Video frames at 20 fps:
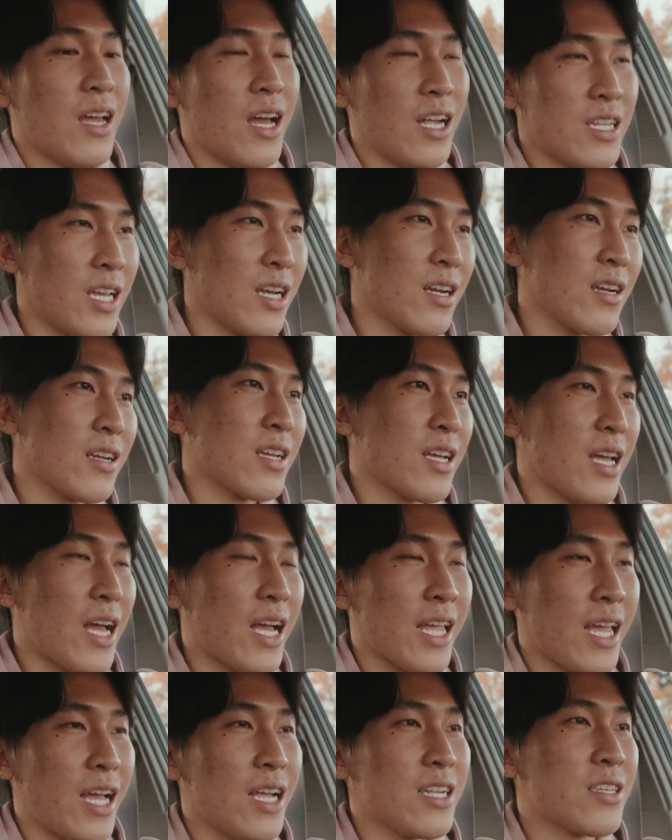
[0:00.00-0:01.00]

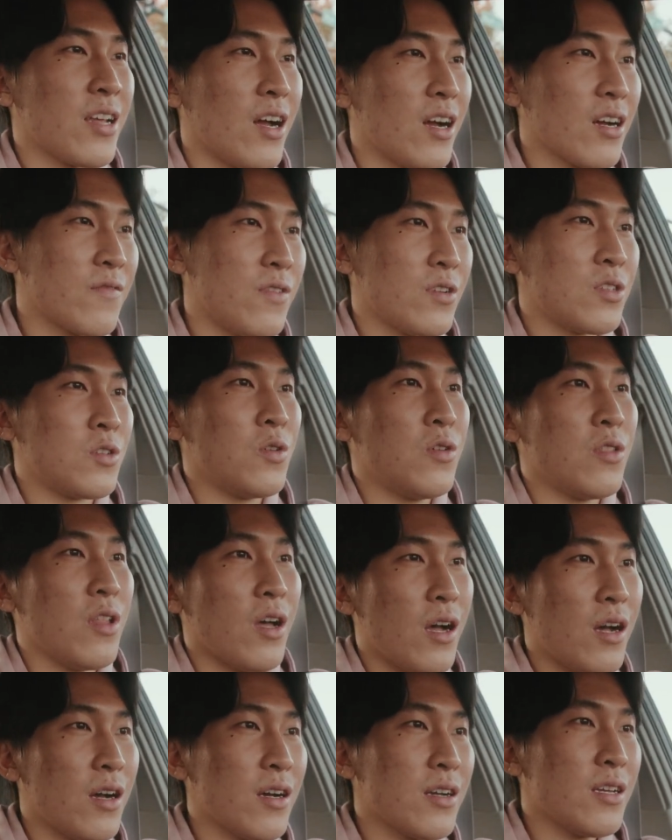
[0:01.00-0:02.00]
I can't talk for too
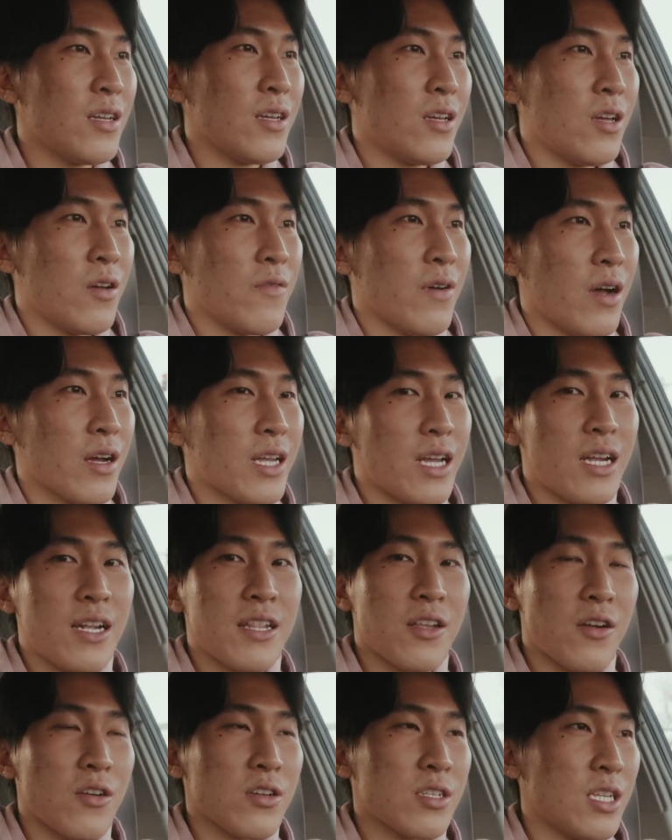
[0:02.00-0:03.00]
long without
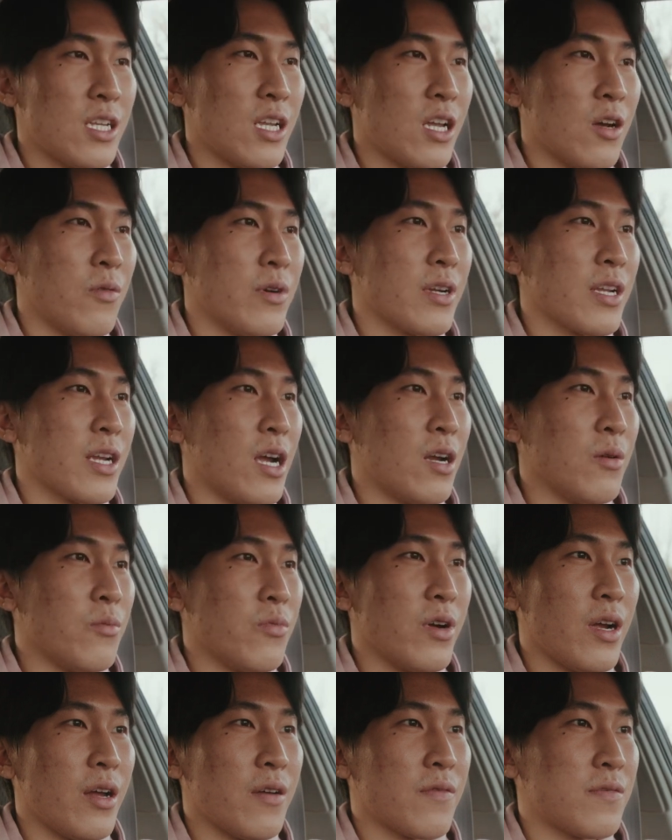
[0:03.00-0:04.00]
getting thirsty or running out of
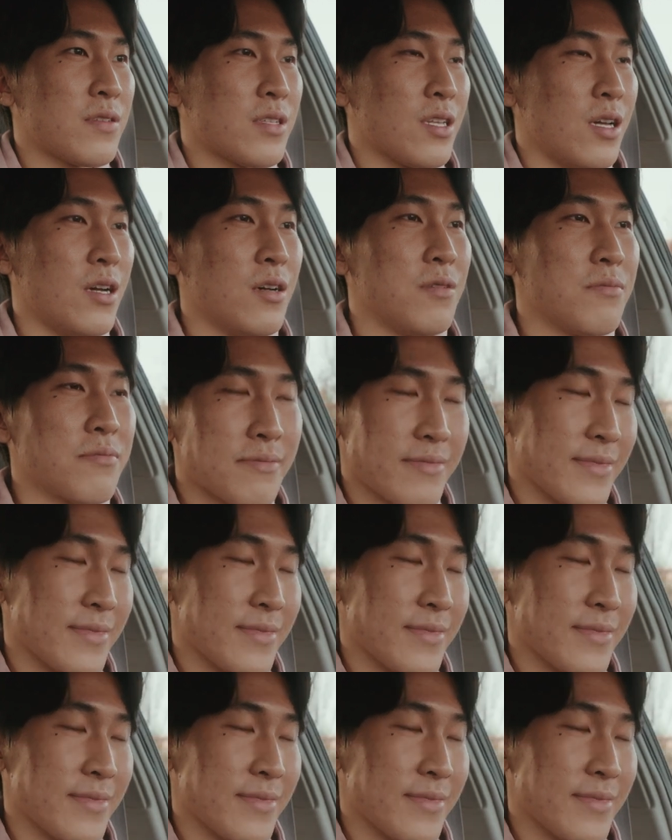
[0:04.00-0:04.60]
breath. So